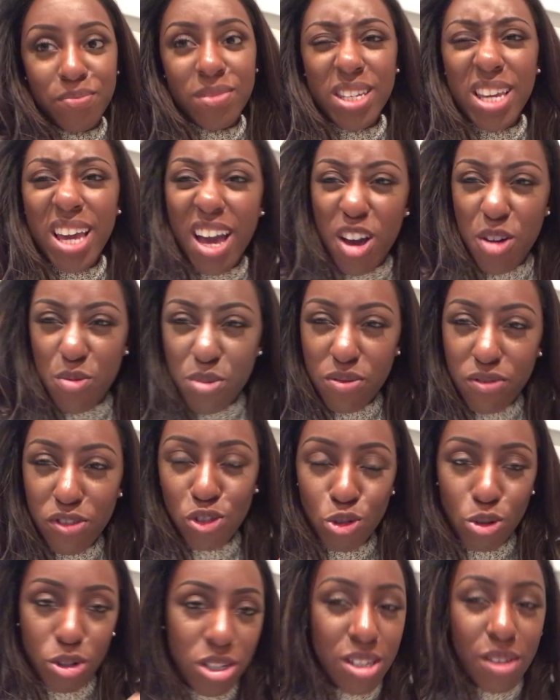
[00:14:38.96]
yeah, I hope you've
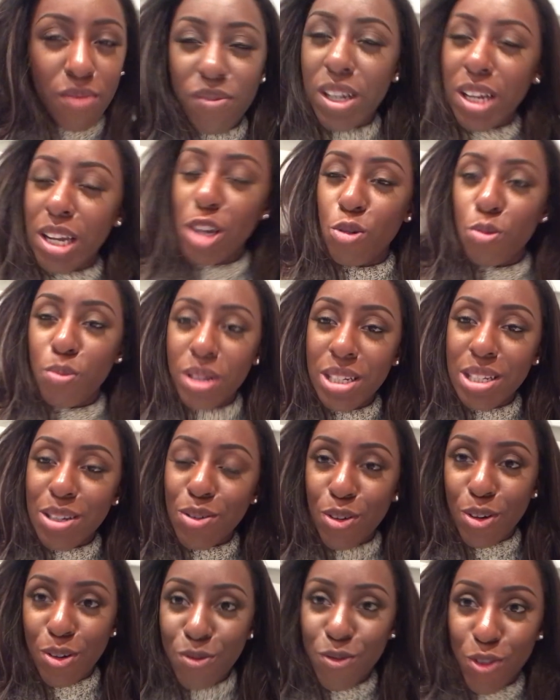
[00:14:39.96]
enjoyed something a little bit
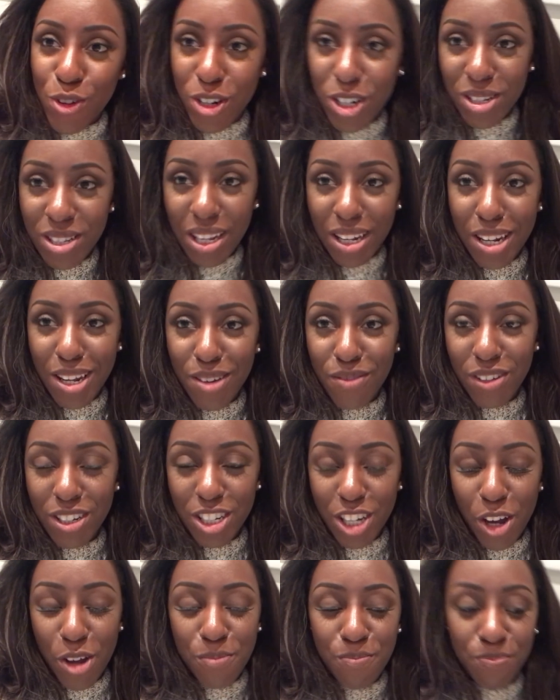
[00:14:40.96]
different for a Sunday
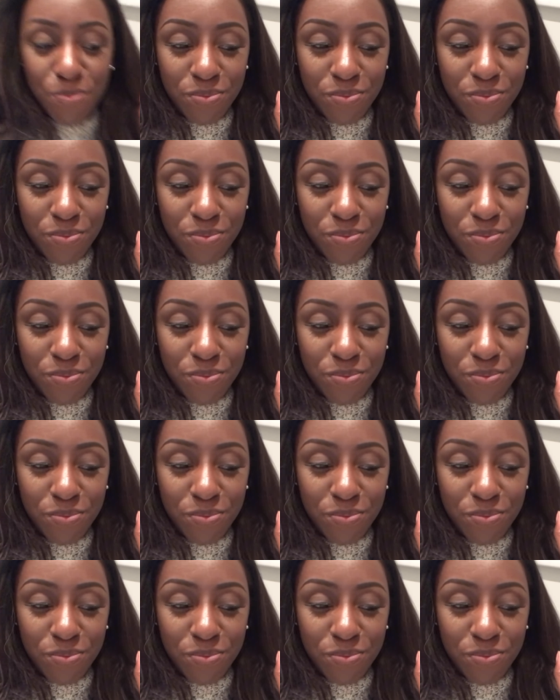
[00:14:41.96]
video.